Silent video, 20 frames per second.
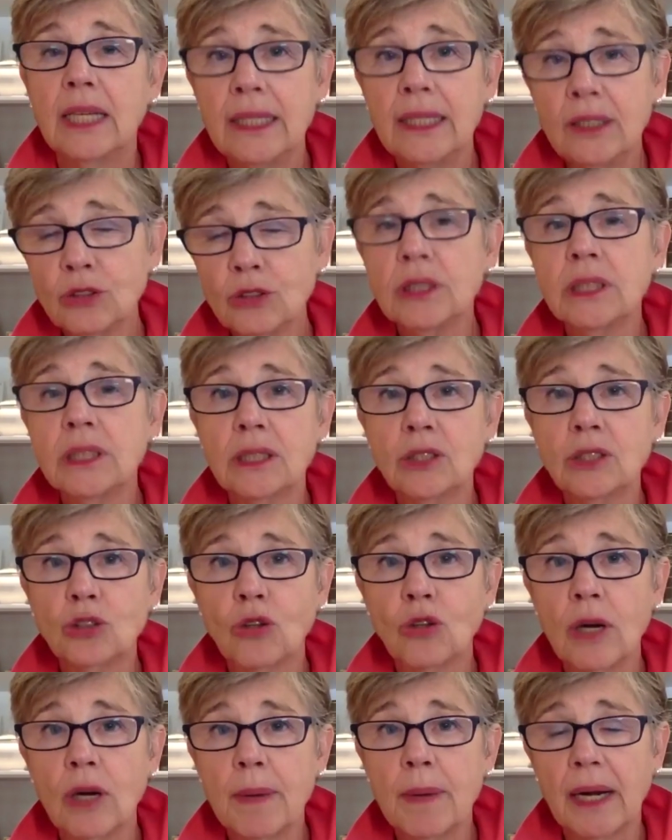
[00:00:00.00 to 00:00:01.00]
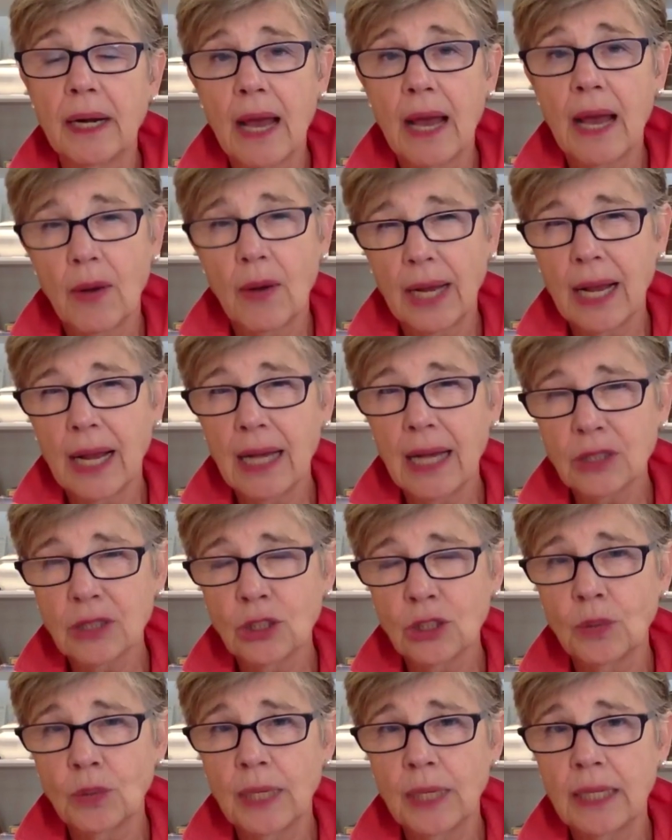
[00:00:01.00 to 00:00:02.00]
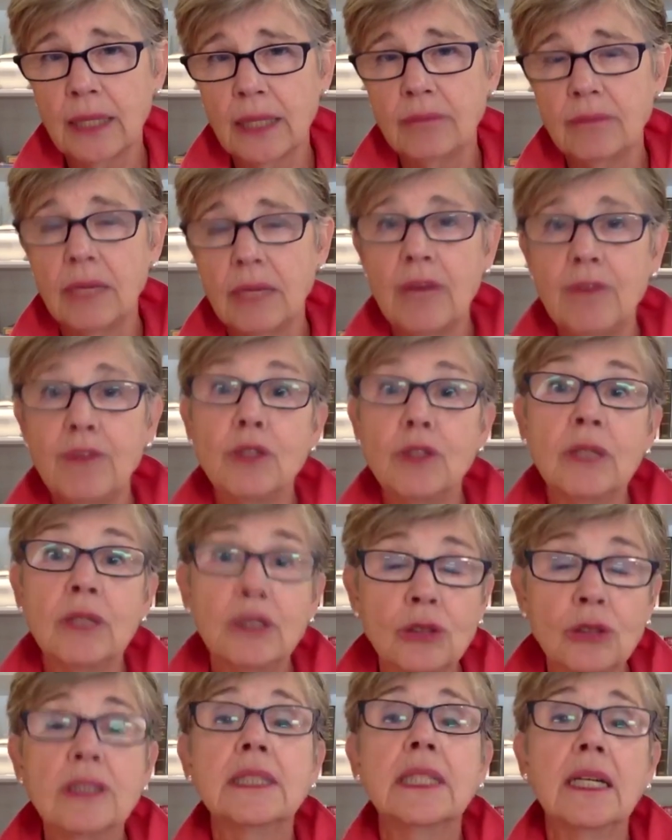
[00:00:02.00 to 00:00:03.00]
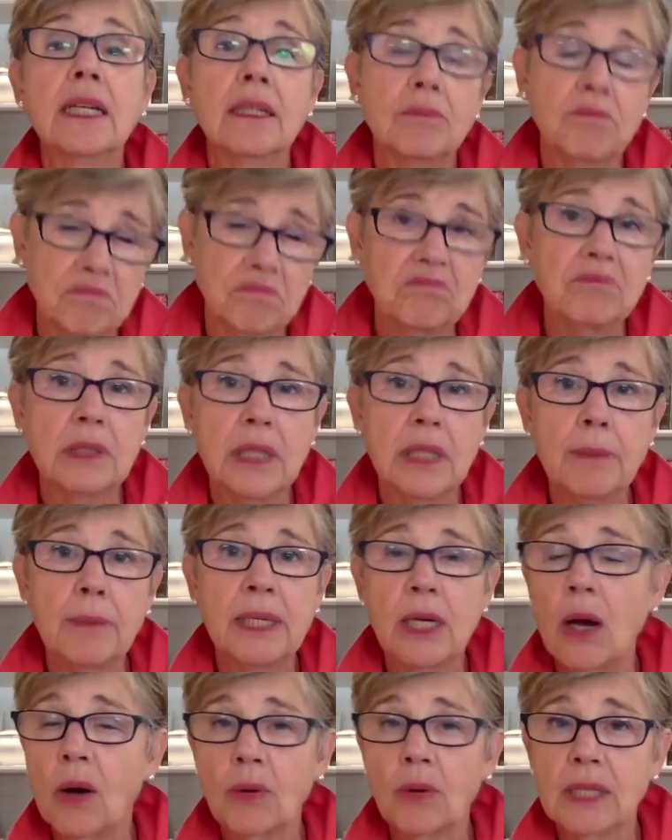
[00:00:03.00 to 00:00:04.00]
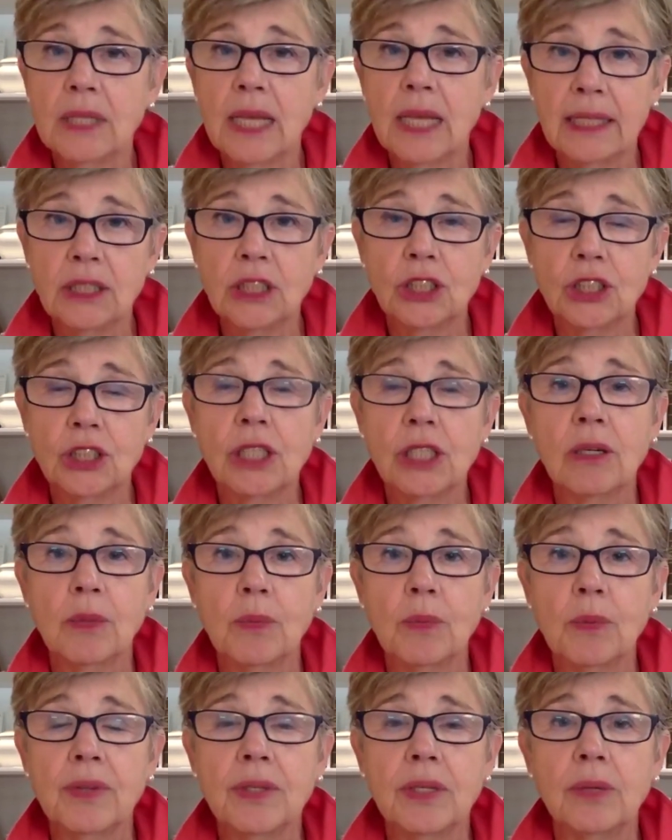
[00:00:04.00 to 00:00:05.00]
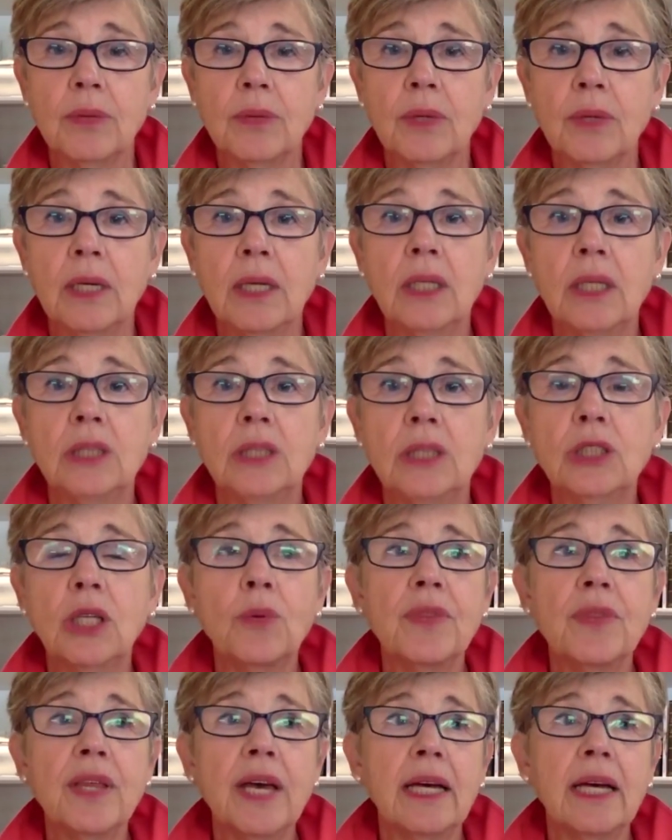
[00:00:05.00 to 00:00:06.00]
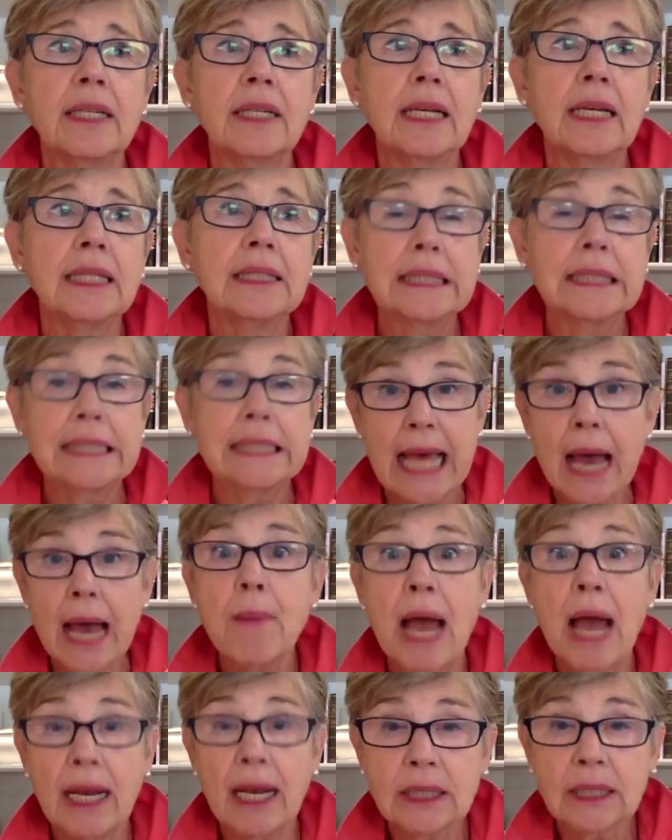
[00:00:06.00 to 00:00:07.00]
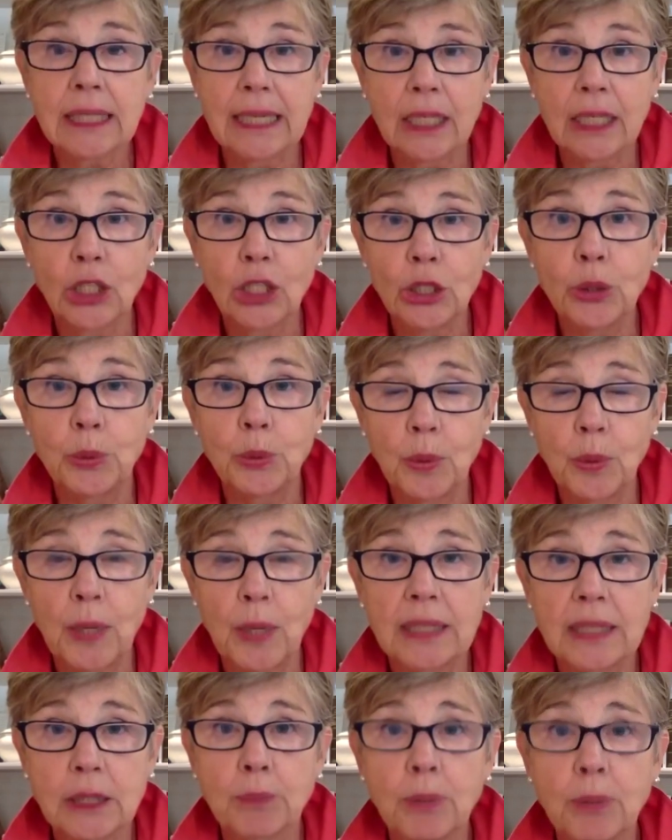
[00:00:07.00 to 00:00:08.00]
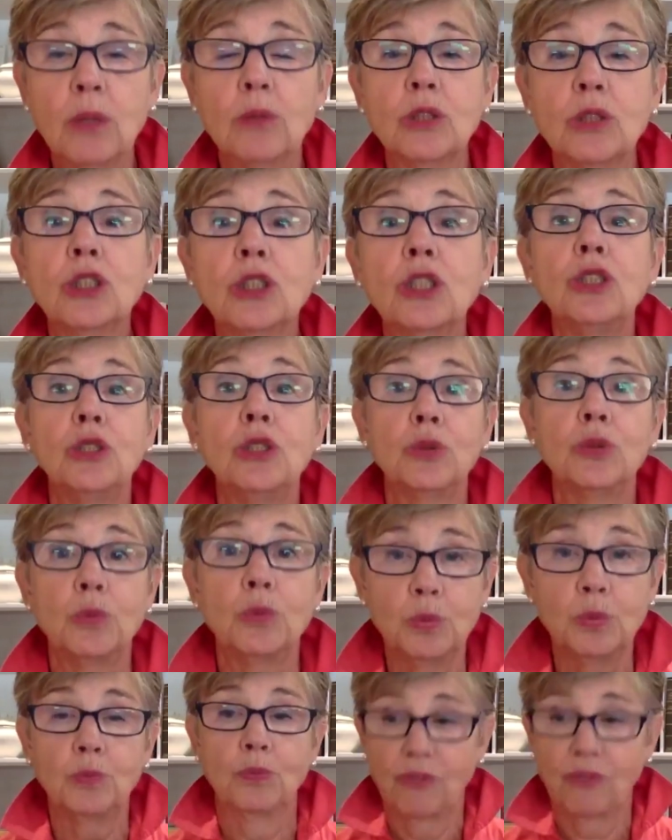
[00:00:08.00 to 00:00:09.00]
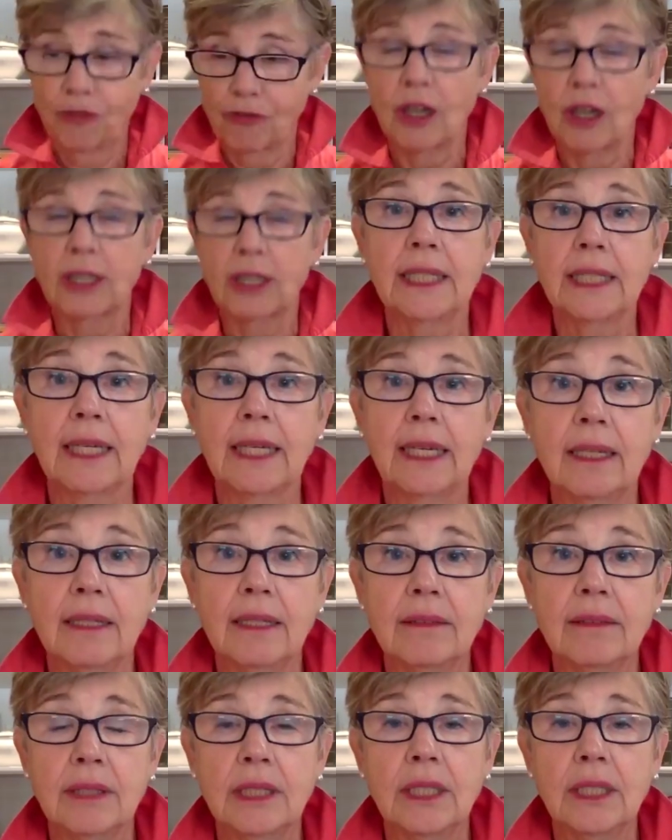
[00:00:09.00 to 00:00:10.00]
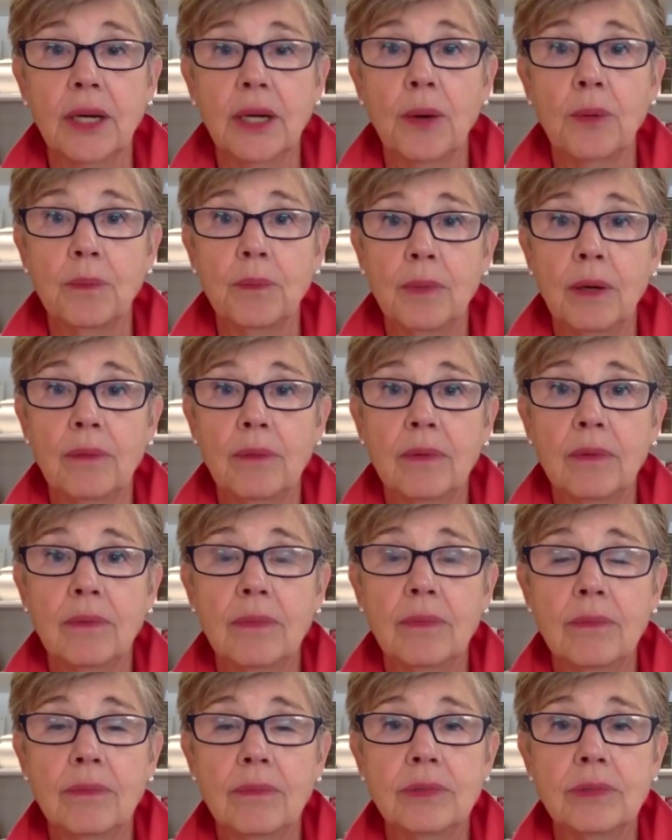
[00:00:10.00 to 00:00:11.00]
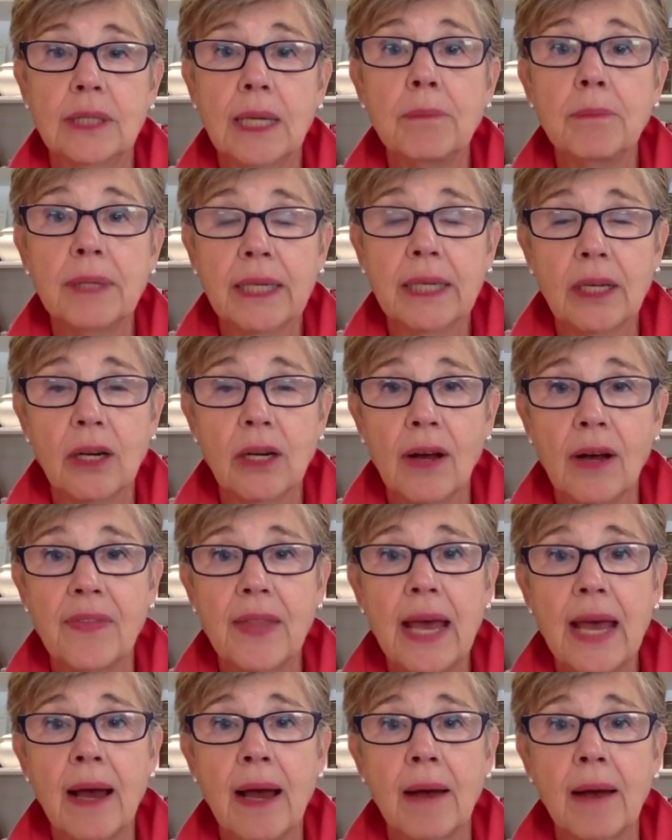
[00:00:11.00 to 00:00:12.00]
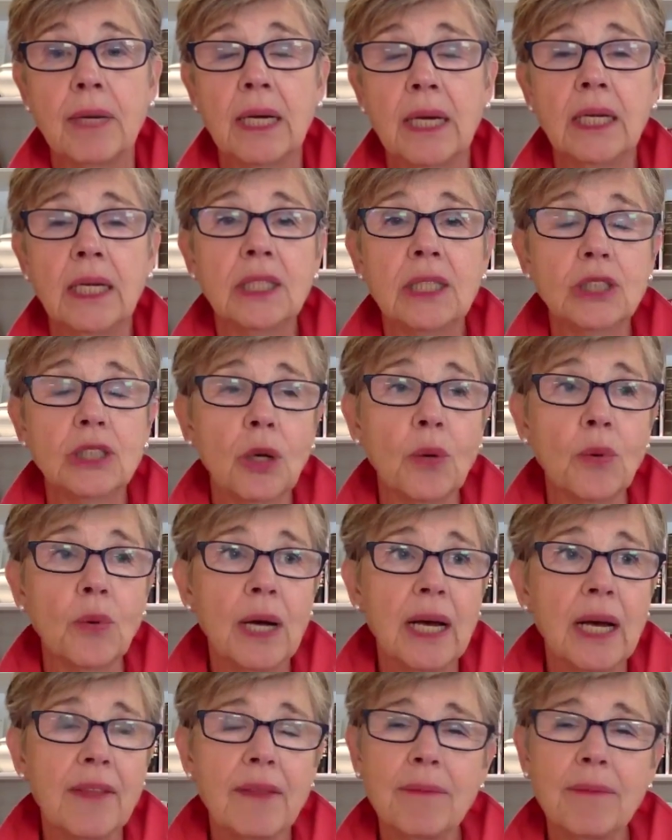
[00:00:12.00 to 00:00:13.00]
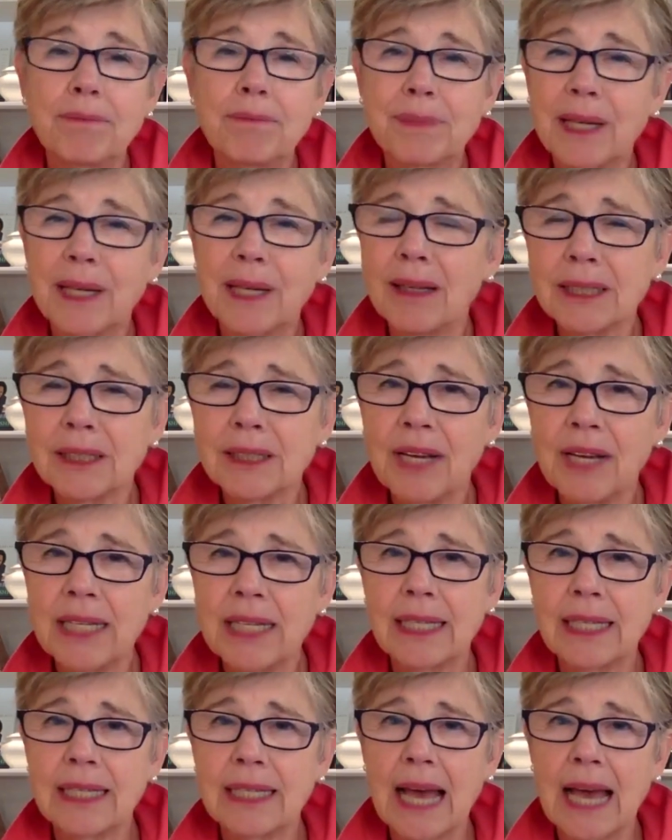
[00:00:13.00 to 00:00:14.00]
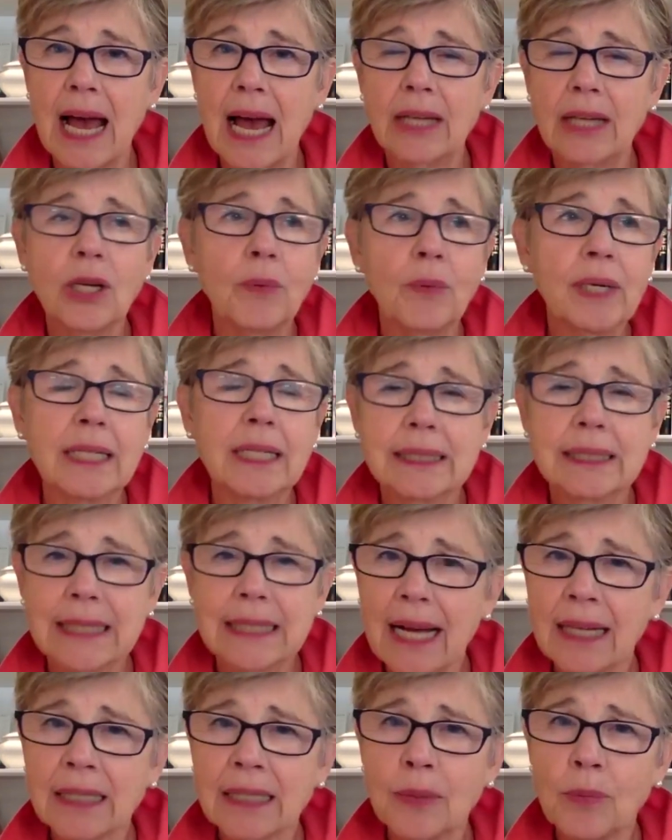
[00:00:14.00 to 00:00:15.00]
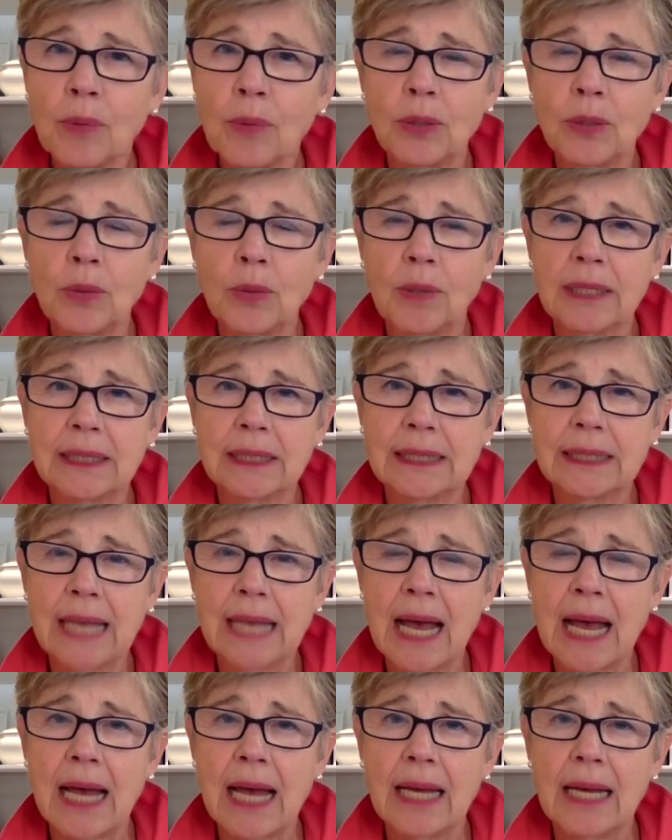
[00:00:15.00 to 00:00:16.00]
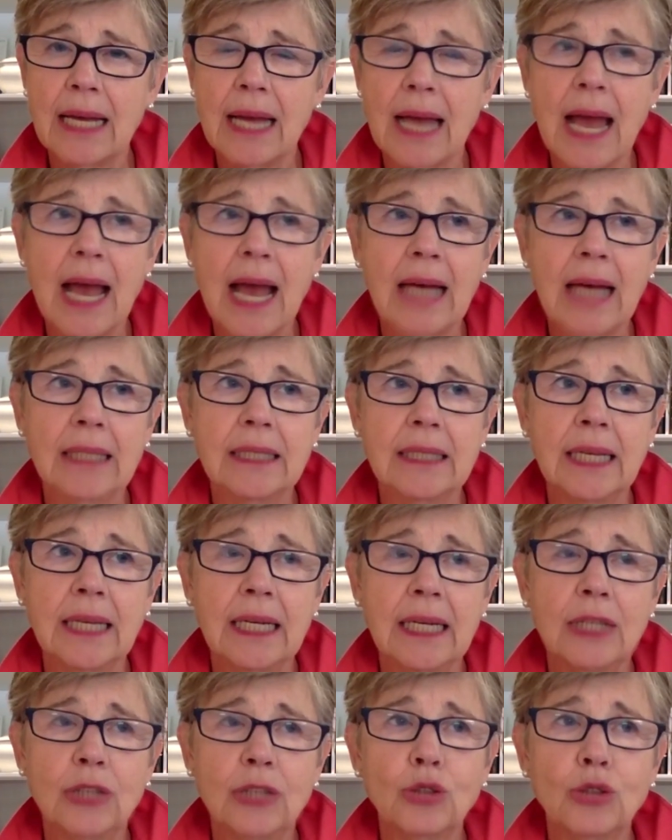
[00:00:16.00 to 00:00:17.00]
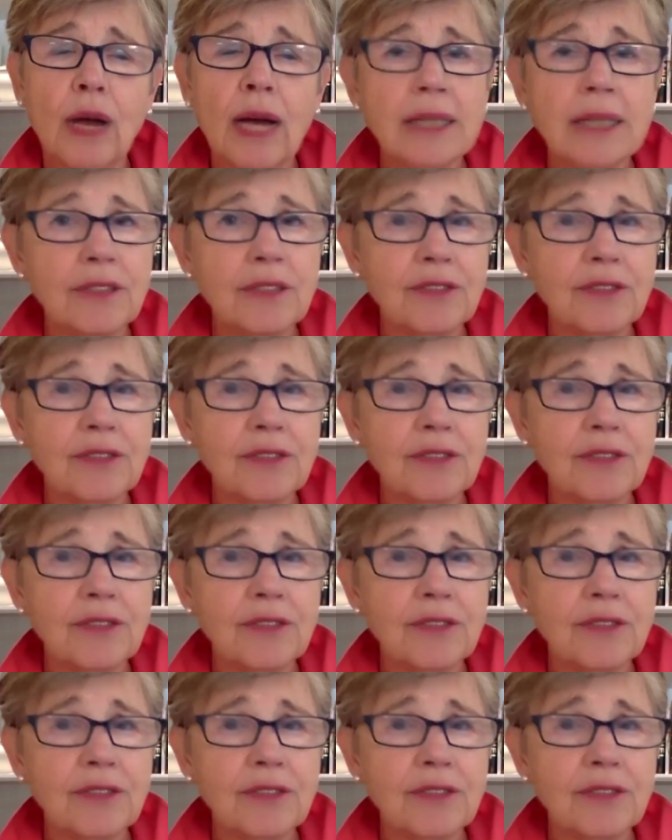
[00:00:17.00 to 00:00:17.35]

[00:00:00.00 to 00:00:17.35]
Interesting story about how I got to it. If you're interested, let me know. Glad to share it with you. So that it's them asking you as opposed to you fronting it, you know, uh, um, dumping it on them. So cultivating that, knowing exactly what you want to say and trying to